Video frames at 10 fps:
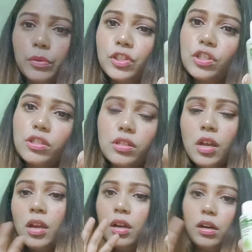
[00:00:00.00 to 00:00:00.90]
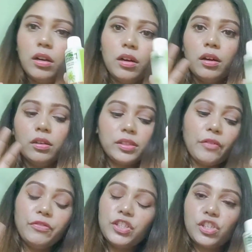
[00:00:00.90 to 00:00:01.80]
which is
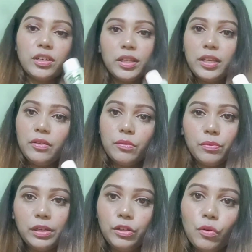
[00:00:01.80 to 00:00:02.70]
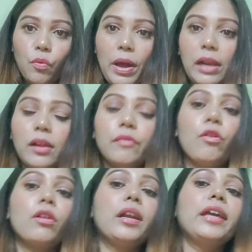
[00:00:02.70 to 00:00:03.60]
sufficiently will do well
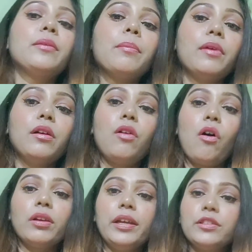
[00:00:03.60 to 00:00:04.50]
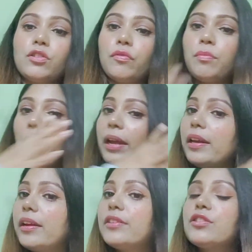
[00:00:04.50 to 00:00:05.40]
for like long lengths of my
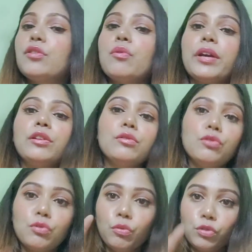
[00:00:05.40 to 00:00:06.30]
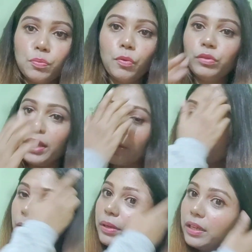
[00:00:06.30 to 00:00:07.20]
hairs. You can use 2 spoon, that
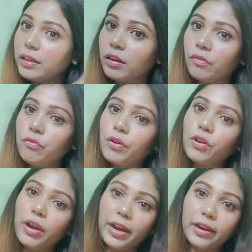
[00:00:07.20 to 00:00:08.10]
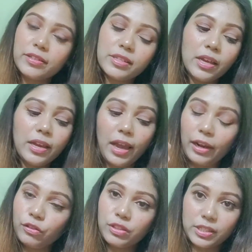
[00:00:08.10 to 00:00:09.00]
will be enough for your hairs
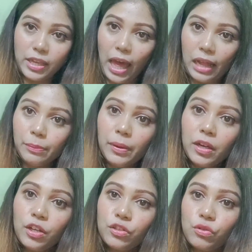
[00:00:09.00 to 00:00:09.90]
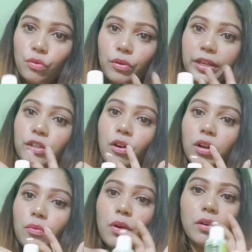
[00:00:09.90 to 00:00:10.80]
and your scalp, so it
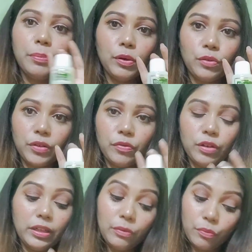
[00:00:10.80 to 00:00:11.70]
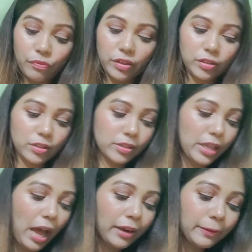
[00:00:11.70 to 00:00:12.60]
gonna work beautifully. First is
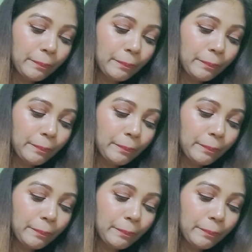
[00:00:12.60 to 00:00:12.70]
that,